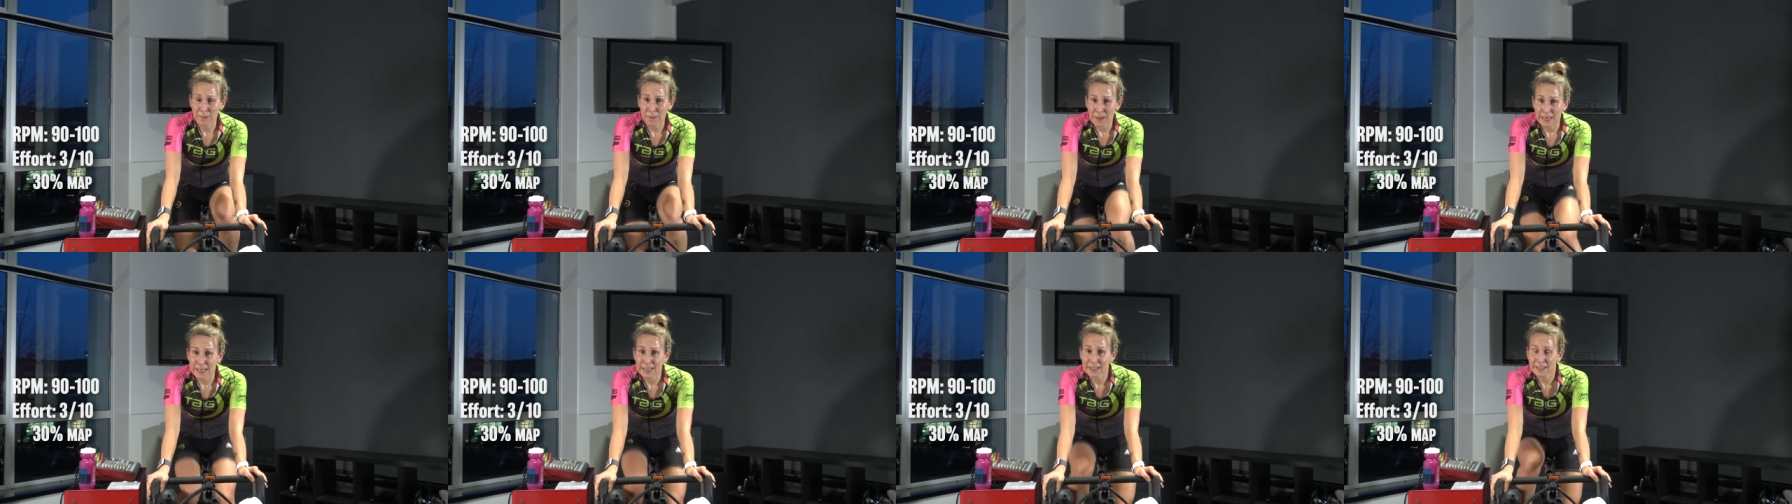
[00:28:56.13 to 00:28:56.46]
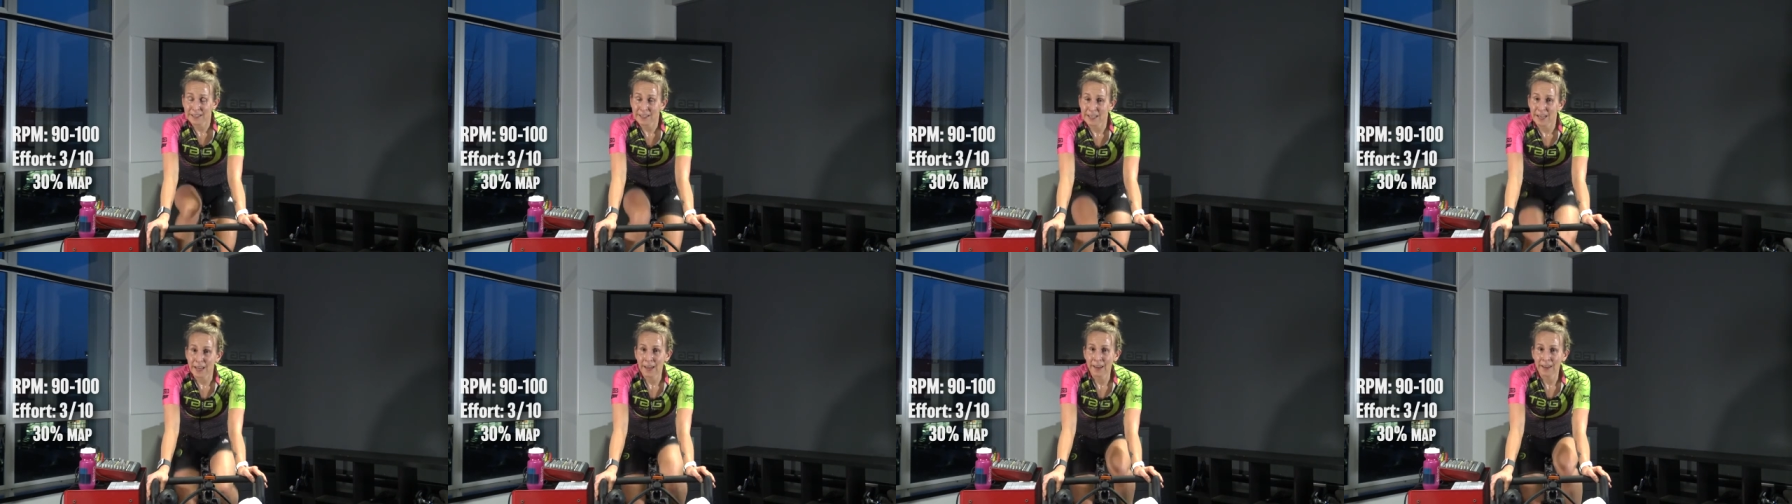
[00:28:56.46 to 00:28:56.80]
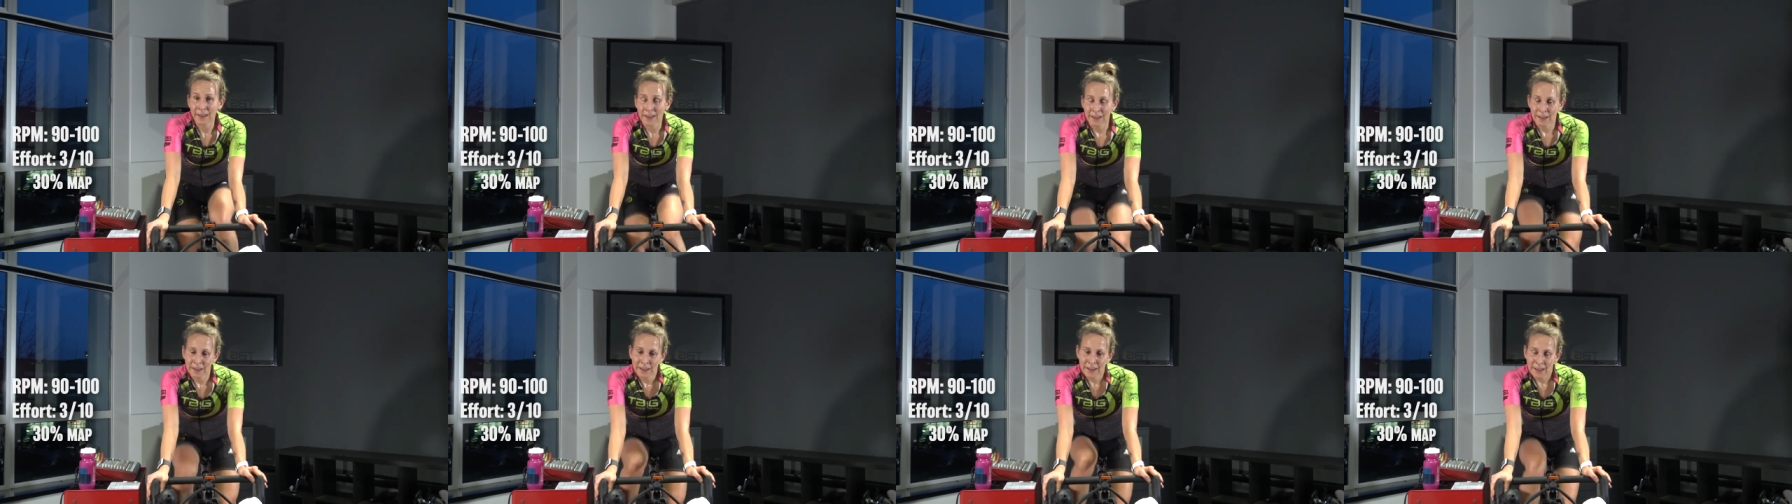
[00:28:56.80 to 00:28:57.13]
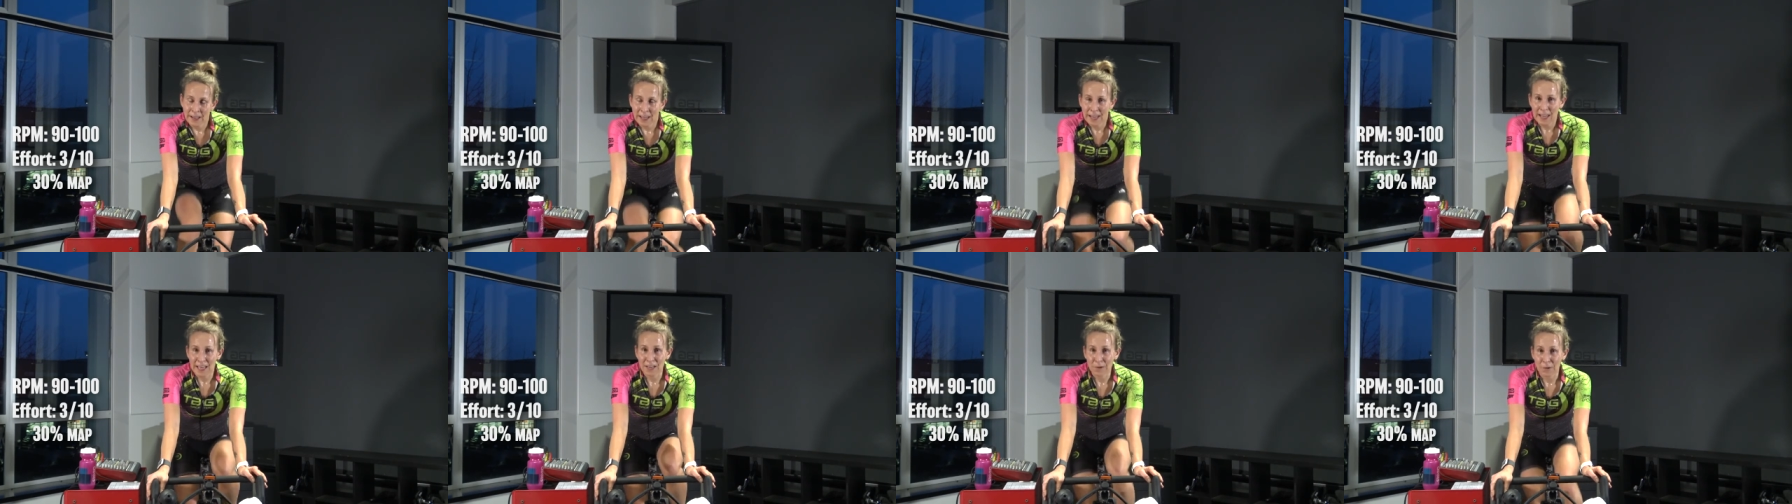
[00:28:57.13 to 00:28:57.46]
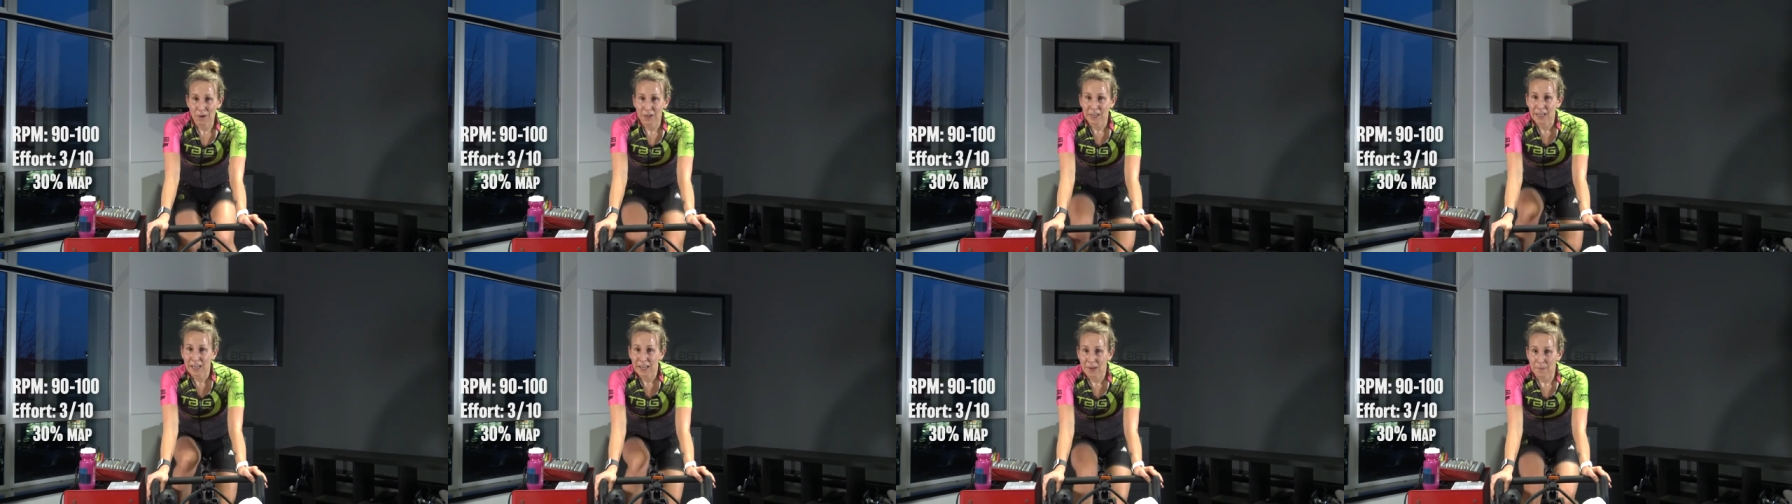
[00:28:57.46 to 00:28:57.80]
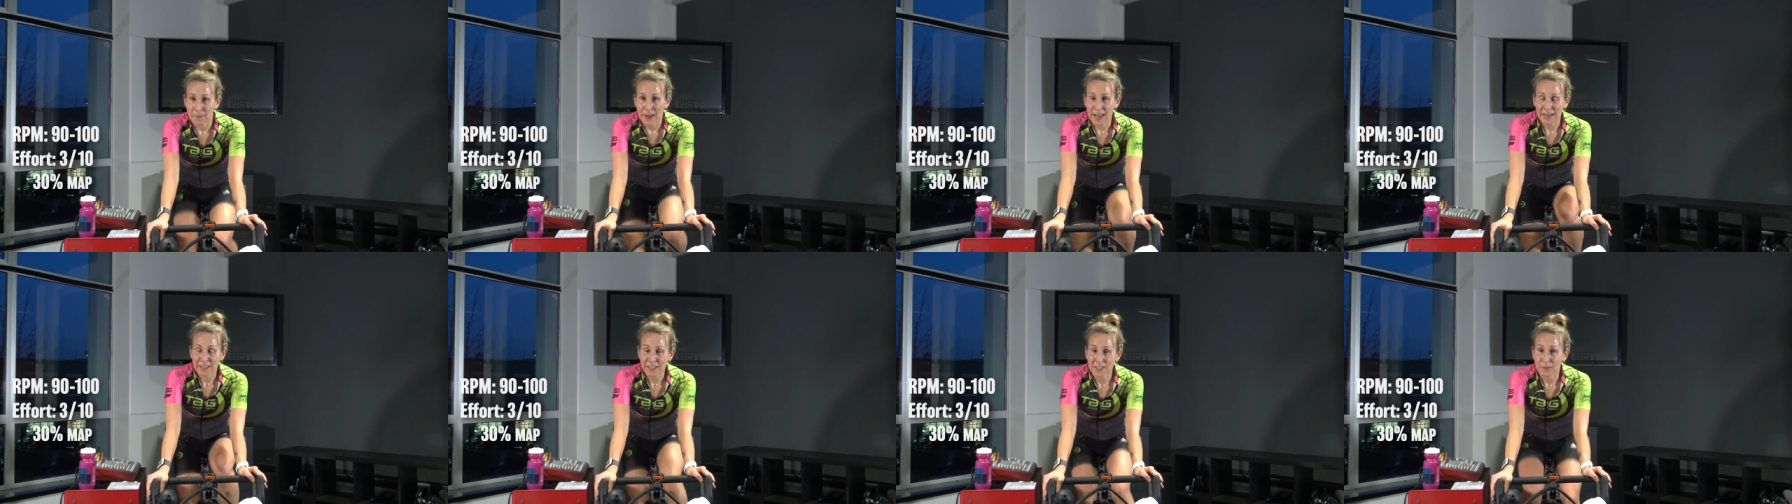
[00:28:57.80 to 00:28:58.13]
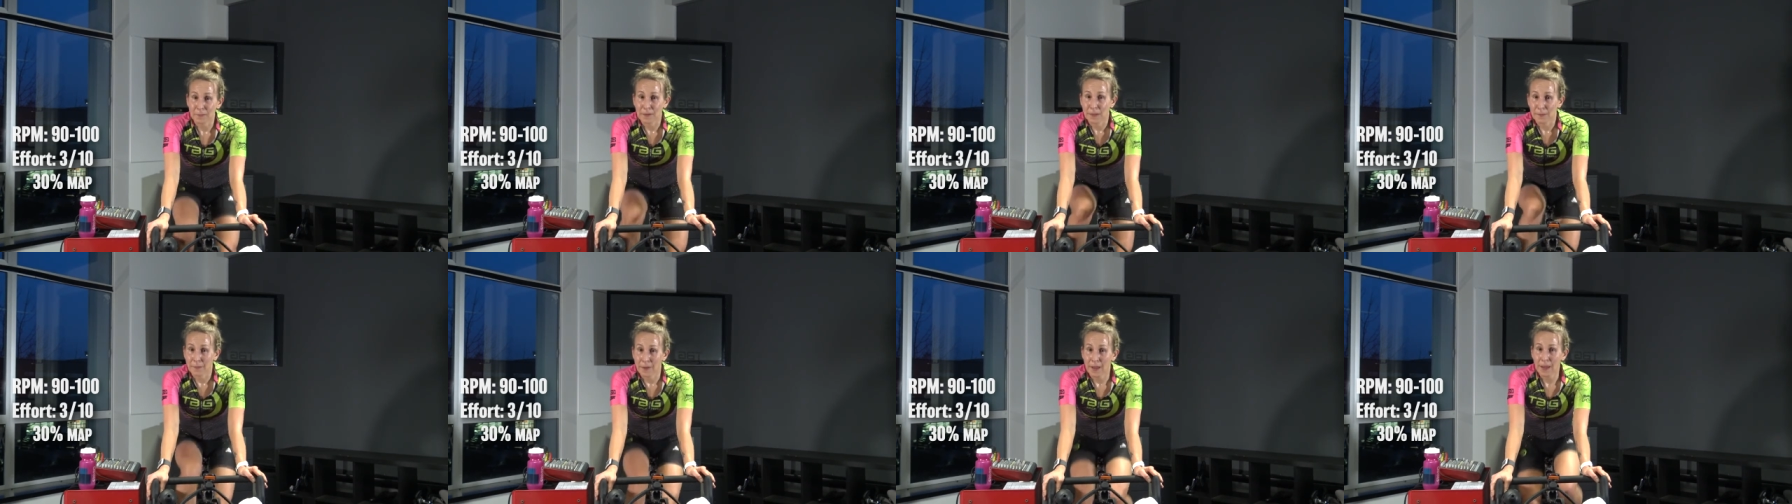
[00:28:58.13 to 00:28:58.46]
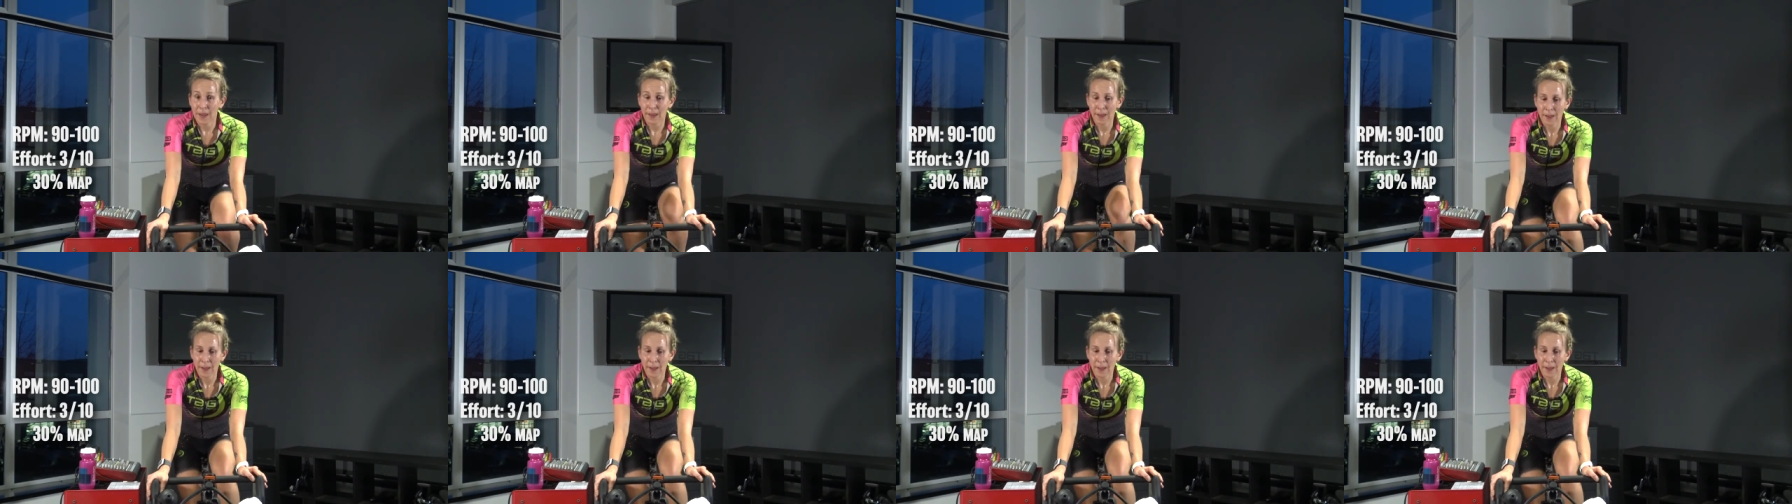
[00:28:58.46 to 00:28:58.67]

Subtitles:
minutes and you want to get a maximum